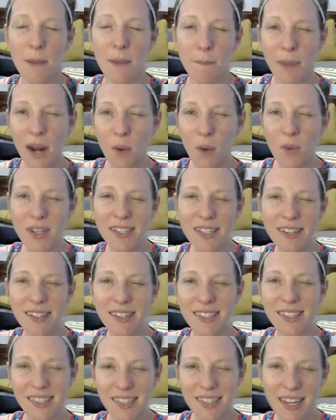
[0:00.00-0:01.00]
But I wasn't
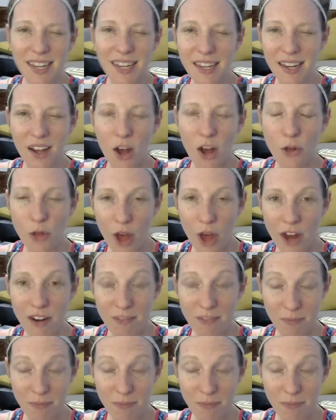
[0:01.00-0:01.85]
seeing a lot of